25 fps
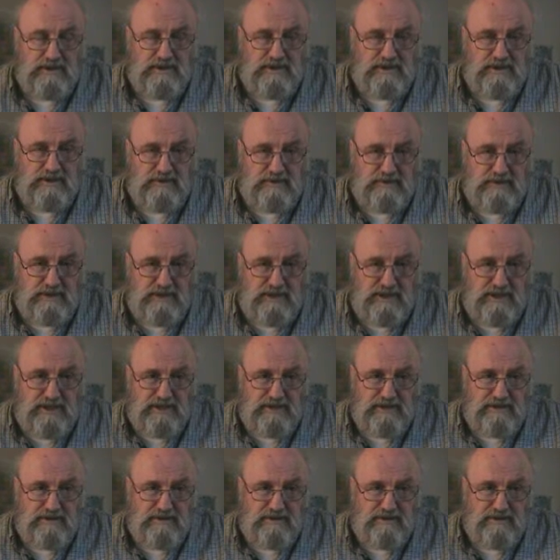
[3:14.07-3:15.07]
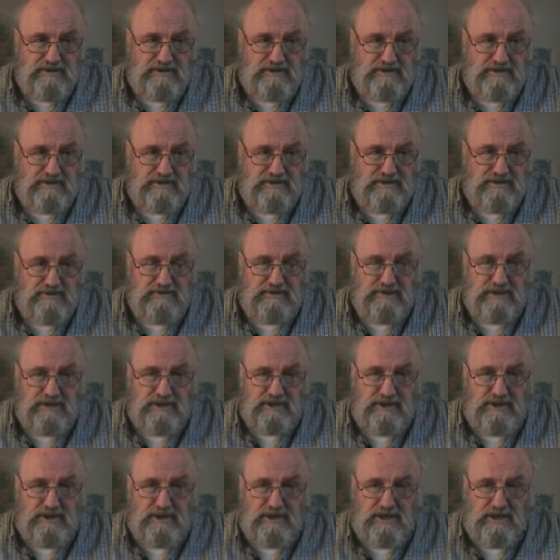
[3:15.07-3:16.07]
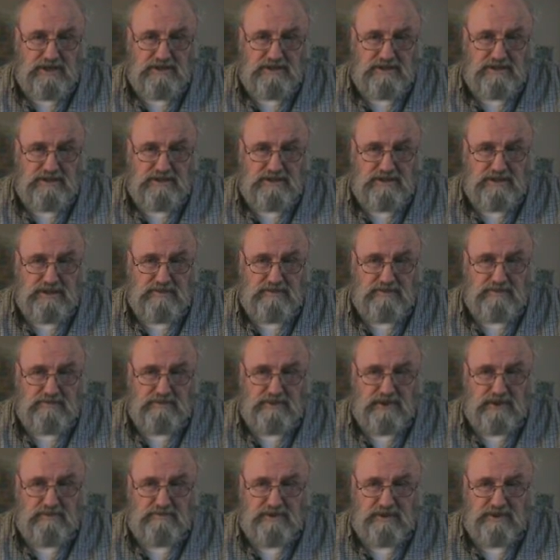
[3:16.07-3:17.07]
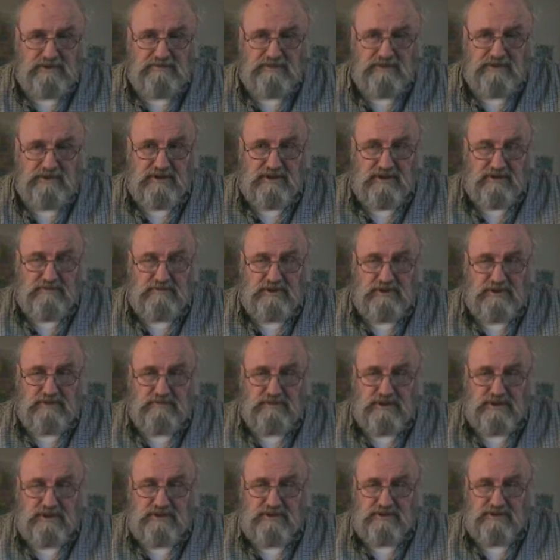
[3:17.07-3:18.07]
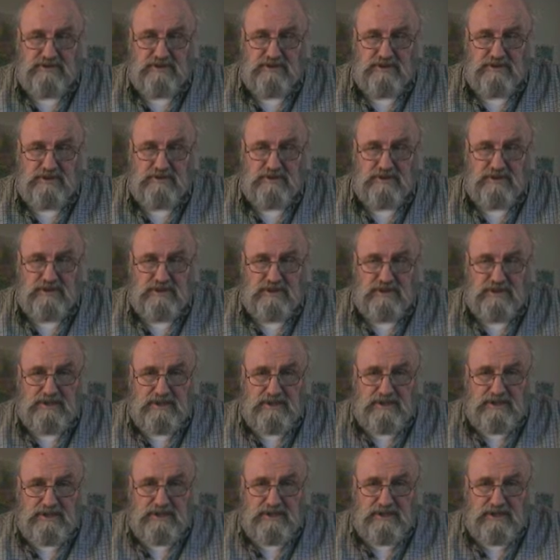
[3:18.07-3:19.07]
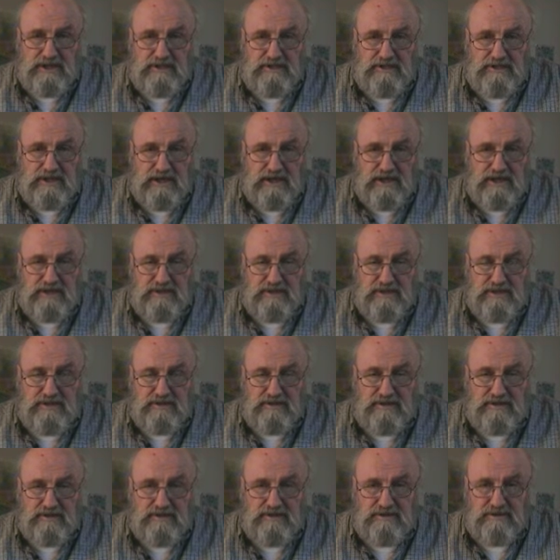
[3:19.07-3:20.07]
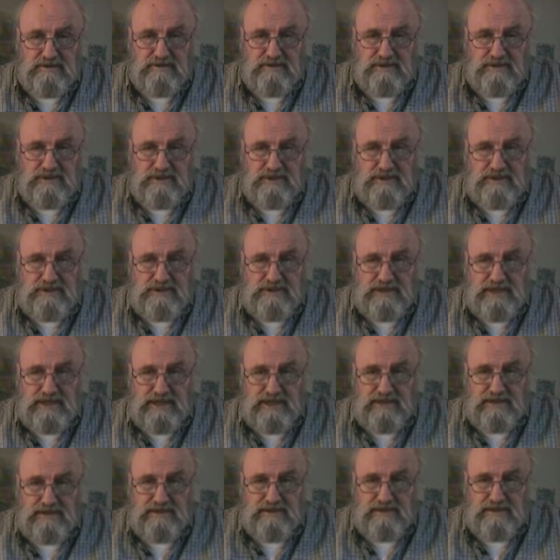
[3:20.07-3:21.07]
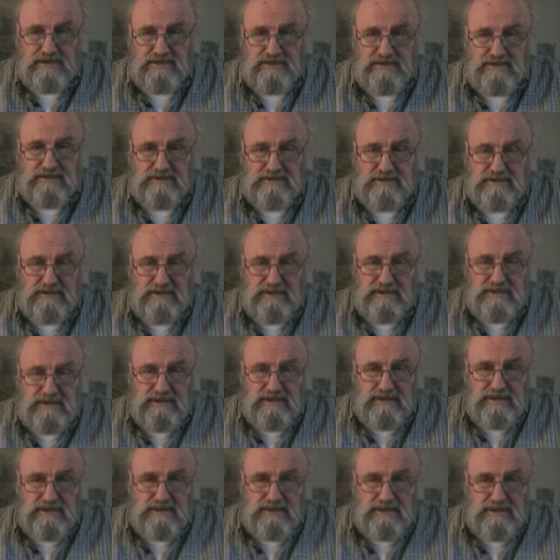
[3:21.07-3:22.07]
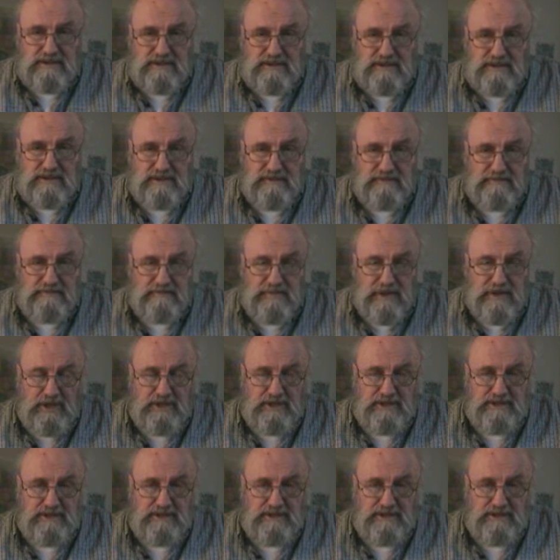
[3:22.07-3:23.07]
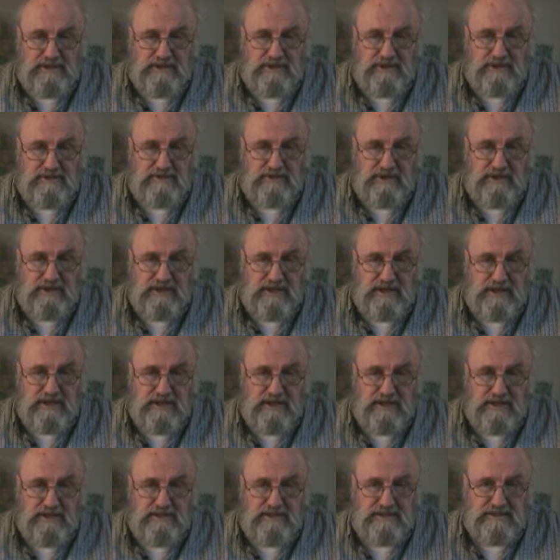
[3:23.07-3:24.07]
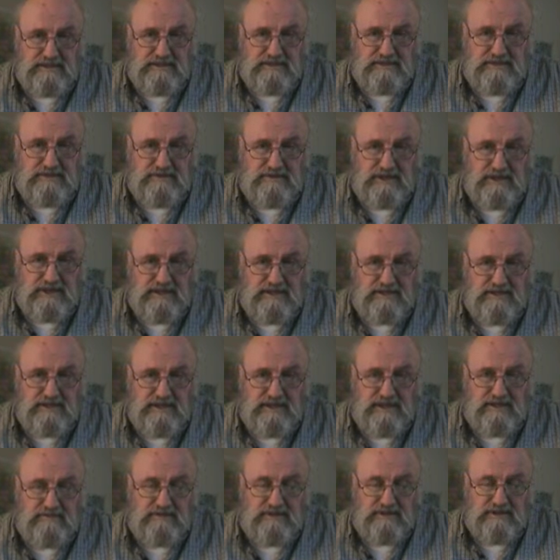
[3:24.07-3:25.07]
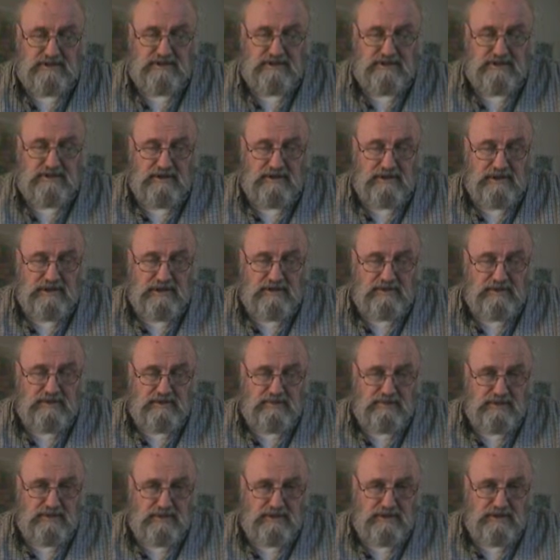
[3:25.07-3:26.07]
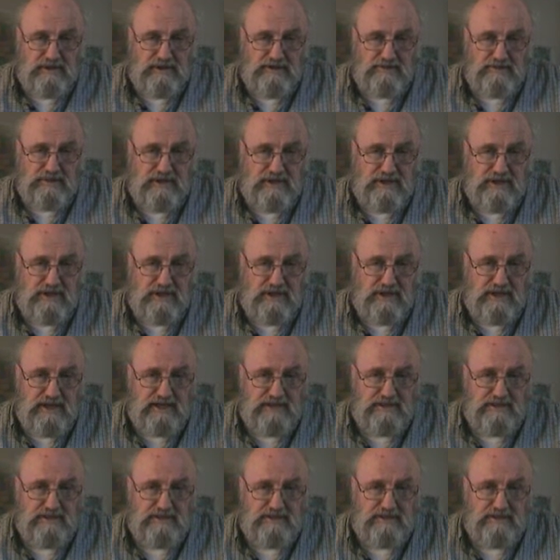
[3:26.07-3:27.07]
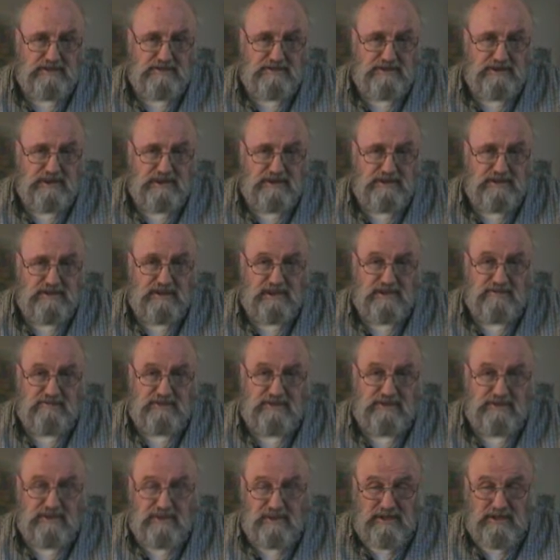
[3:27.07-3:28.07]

human nature and also what it costs the general public for them to be so attracted to this access. Um, politicians without access who actually have to, or reporters without access who actually have to